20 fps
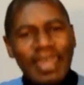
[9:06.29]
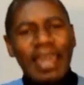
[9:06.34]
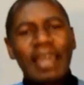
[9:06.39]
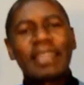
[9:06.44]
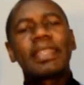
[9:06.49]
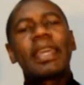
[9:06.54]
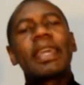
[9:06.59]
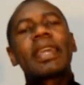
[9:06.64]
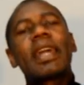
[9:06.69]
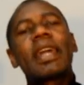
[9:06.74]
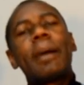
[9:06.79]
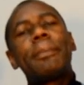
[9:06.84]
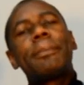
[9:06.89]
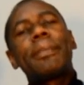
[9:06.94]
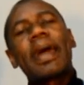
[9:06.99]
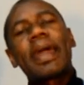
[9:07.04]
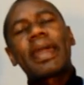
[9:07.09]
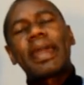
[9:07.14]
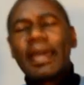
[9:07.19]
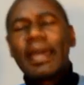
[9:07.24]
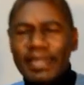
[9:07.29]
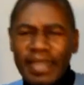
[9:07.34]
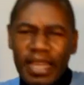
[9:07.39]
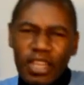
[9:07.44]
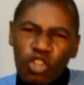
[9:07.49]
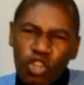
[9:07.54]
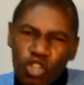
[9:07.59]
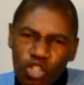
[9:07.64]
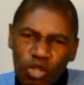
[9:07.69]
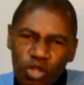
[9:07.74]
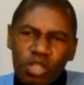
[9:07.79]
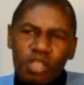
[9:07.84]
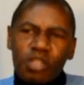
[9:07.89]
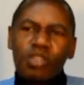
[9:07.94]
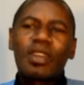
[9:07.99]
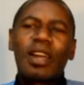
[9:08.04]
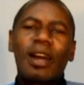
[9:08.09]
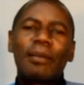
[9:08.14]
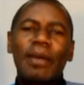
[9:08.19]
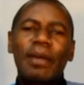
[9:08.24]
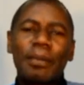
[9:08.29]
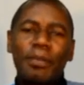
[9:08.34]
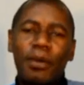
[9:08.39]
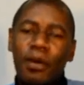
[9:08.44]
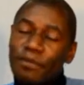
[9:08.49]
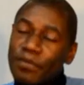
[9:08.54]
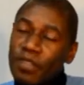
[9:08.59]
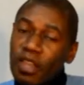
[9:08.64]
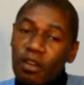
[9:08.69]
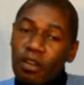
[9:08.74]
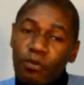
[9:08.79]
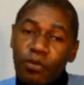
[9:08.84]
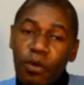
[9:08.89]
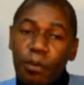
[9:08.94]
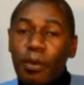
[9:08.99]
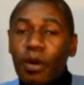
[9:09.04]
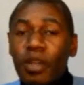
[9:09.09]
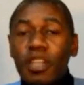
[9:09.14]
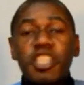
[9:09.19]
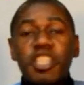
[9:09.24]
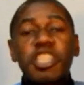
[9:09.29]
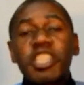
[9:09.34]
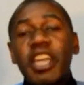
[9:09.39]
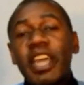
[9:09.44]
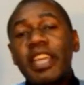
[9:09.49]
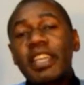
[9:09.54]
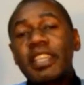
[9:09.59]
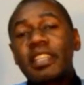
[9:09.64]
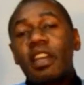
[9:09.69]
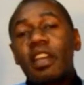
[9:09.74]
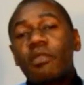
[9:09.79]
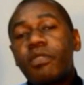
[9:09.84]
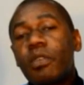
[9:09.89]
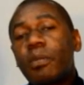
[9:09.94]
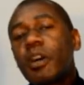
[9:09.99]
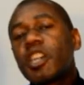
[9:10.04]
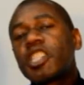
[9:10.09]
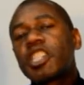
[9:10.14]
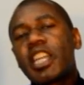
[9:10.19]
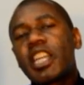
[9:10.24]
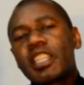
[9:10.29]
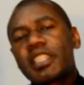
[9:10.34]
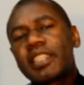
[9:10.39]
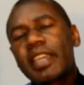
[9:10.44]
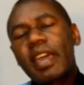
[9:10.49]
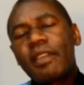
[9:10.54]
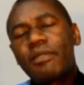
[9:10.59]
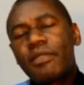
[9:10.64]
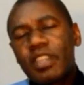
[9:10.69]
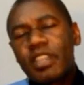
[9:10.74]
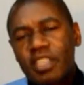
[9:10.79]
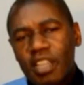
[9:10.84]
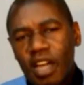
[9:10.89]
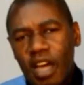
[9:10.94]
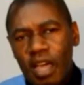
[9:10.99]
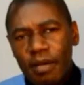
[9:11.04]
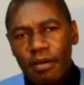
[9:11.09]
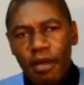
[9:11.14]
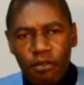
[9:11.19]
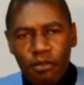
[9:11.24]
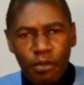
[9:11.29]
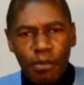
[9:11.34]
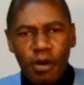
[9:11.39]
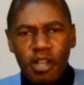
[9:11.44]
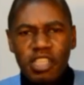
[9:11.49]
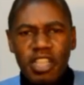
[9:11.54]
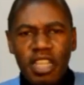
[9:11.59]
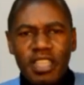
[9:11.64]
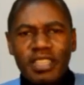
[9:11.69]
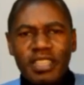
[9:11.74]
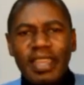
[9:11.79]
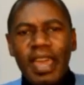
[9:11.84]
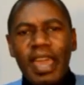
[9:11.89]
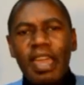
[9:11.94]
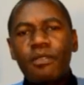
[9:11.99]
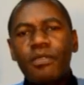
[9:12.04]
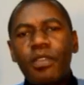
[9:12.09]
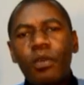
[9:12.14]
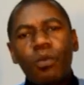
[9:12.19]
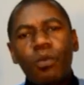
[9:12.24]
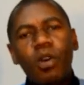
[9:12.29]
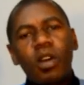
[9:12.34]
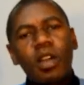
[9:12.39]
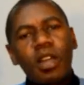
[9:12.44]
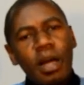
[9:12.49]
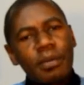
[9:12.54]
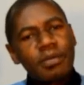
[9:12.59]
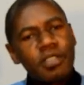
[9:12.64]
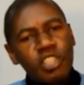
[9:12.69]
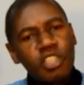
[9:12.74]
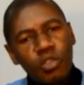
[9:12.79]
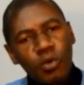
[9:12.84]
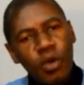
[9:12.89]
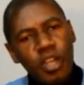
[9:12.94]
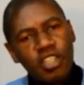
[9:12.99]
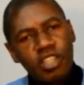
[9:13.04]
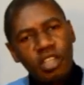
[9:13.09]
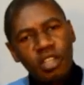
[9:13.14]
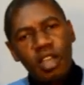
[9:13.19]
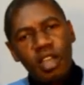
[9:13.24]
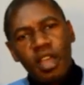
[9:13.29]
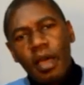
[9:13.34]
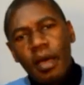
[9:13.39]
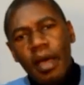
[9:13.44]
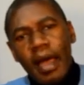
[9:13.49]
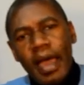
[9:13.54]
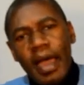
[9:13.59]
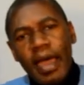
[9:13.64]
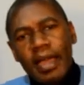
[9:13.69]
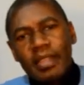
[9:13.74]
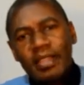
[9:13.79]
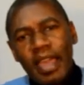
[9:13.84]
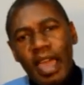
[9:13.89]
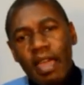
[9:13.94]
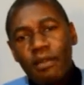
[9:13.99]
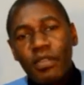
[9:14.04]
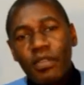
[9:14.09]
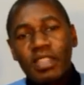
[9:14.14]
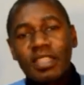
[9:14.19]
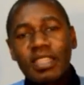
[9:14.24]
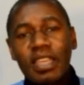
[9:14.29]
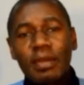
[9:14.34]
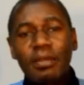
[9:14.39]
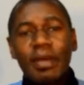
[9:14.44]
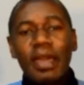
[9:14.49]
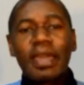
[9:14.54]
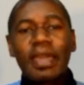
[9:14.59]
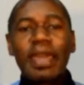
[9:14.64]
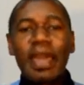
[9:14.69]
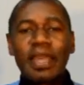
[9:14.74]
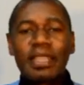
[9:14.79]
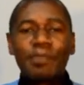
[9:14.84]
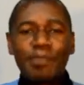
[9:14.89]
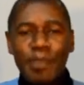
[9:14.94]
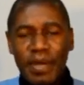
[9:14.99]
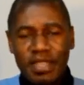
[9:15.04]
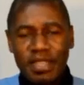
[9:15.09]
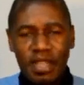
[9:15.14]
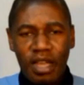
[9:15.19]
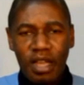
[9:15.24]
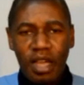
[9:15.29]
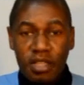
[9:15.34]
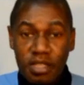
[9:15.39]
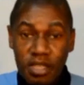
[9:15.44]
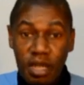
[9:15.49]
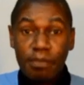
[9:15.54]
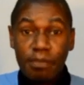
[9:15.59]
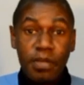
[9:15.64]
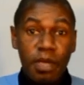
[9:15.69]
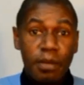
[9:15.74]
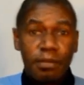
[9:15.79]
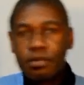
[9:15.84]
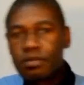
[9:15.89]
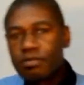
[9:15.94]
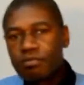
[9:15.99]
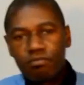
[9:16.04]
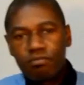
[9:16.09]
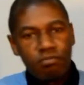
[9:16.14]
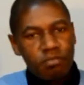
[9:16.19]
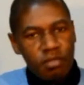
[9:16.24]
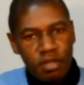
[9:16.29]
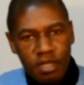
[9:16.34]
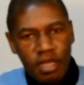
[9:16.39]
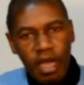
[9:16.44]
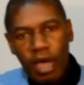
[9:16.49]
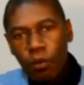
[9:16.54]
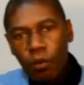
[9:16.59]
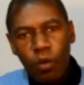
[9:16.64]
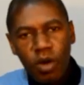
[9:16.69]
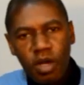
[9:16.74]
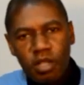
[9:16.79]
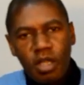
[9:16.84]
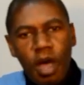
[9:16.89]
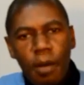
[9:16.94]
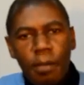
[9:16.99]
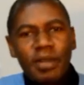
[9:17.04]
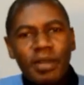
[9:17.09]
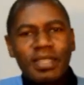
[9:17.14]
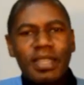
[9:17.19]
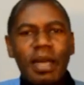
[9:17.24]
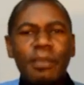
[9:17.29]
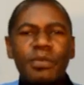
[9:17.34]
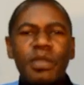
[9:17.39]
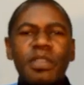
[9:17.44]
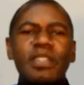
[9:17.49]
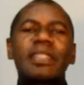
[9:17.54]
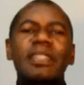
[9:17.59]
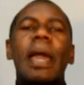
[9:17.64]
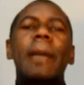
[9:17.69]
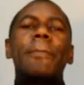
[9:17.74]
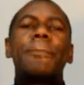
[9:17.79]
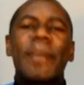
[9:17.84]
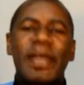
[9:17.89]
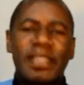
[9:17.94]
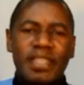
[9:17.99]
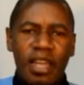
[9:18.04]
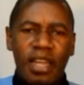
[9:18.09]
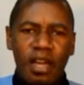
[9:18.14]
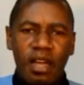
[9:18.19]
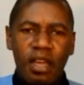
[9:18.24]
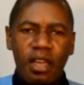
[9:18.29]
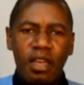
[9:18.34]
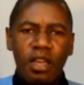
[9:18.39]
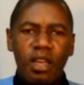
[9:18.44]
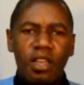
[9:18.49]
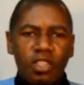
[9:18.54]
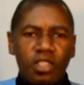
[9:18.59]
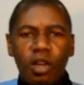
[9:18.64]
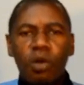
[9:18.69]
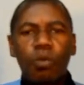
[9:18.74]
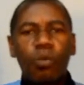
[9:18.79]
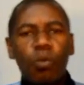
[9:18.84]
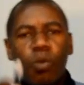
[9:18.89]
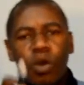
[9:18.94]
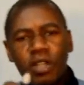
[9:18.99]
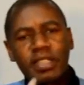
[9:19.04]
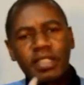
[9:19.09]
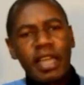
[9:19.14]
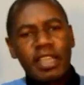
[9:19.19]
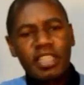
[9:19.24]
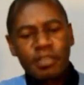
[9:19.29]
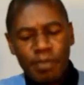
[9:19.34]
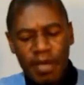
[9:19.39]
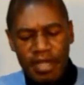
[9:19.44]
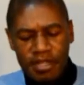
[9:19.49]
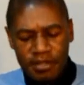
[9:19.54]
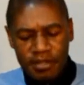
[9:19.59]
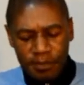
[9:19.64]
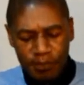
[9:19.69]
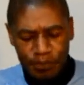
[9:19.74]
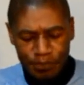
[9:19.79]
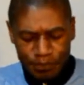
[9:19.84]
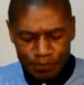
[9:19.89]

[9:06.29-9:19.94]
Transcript: Can they come back? They usually do come back, but footballers change. Football changes every time. Football changes every World Cup situation, and every team gets better. Some teams get worse, but some teams get better. So watch that space.